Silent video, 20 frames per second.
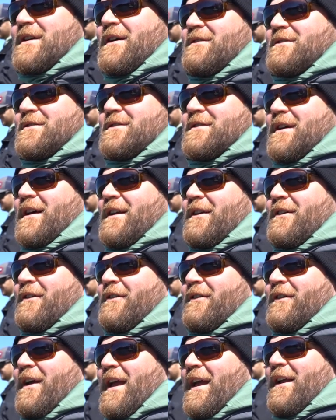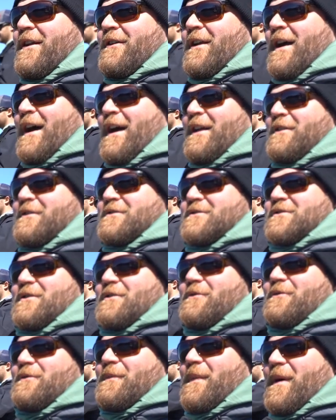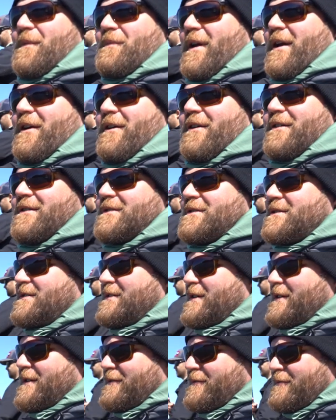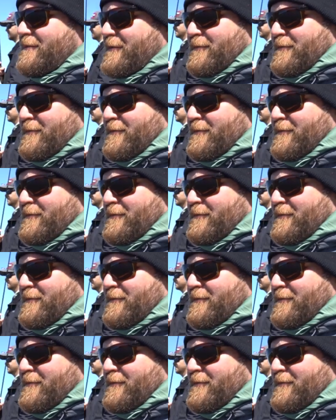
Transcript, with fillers: I was I don't know eight or nine years old. My parents and